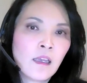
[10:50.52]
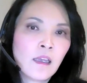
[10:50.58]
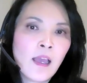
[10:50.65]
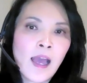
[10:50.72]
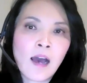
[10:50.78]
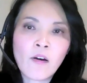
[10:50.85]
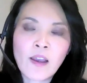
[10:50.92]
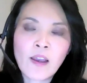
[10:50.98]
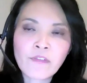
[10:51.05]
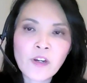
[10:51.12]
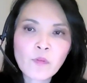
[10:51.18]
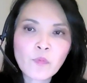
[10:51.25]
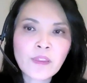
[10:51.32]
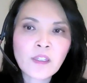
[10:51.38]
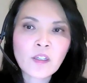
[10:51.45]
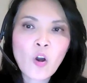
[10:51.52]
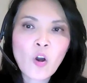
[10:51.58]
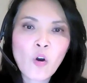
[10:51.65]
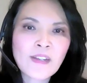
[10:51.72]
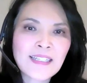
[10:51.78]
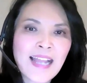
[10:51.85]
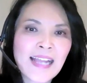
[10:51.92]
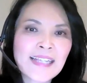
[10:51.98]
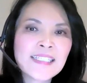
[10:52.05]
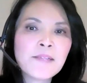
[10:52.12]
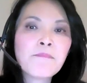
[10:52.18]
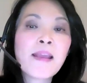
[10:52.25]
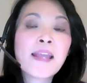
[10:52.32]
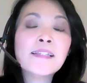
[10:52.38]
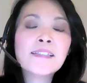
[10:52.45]
However, with the COVID-19
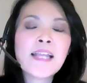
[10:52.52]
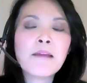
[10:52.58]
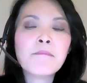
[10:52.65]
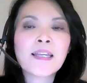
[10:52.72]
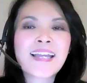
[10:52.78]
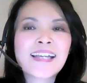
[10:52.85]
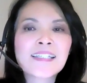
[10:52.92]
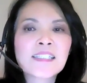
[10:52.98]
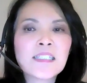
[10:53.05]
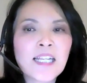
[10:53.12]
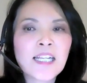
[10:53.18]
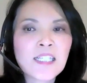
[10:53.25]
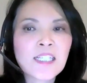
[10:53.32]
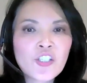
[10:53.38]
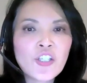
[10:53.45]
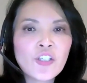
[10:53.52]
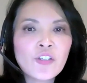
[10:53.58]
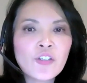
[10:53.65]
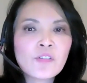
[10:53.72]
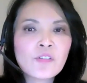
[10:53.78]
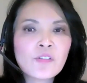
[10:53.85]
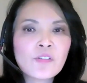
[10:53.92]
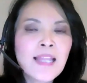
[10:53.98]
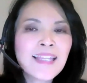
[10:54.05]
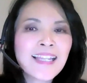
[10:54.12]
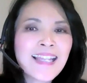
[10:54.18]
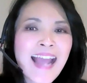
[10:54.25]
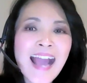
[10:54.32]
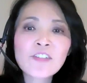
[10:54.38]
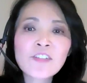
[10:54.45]
pandemic as an excuse, the
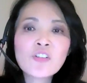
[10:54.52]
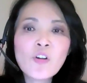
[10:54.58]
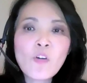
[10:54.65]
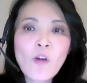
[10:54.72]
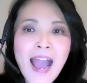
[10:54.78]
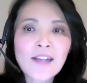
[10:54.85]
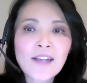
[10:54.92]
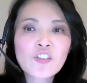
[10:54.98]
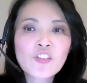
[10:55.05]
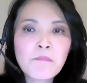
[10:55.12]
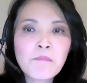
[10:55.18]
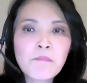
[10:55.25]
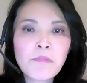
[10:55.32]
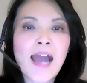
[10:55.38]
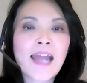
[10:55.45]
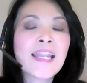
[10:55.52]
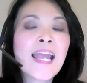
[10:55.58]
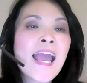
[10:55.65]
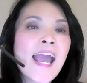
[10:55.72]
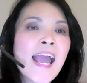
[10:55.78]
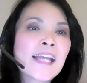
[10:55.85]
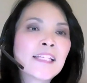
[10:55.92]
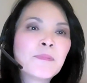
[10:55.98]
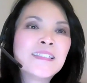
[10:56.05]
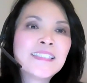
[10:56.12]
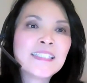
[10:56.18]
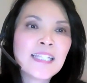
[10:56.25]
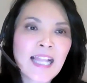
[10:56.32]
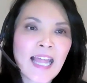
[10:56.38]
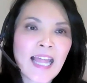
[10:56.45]
National Action Plan has been
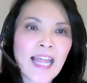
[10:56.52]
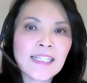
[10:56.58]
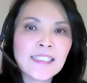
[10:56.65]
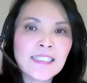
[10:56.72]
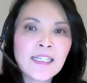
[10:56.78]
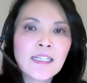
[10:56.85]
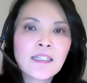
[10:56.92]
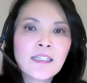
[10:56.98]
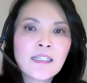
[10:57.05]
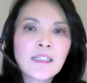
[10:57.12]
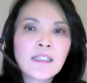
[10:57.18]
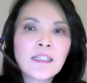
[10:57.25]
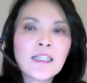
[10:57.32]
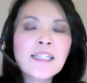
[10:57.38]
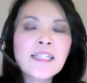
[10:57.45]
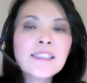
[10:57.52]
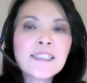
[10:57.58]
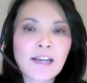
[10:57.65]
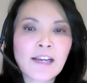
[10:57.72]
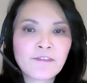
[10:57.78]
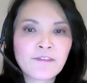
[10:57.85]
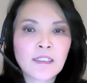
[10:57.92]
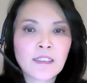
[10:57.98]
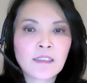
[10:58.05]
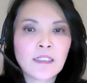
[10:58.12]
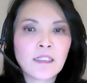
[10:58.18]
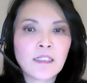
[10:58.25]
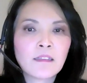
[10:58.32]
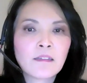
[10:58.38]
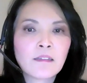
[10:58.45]
delayed
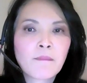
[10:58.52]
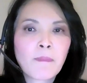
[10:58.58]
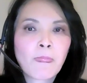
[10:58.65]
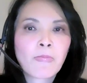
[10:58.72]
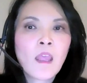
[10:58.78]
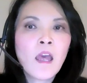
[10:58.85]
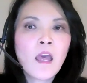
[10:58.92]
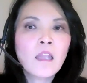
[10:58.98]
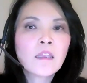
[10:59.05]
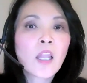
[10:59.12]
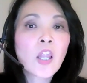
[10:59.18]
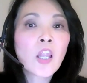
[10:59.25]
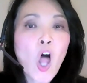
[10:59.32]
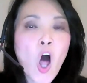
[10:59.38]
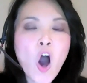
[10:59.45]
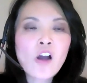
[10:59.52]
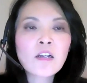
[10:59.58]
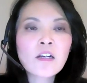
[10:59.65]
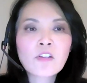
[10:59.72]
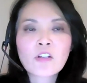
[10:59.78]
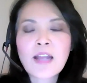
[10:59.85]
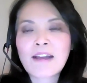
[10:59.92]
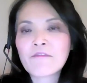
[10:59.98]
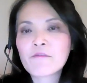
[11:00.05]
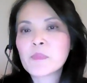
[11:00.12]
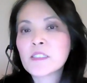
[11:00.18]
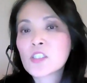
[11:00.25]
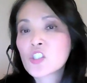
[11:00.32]
indefinitely. The longer the government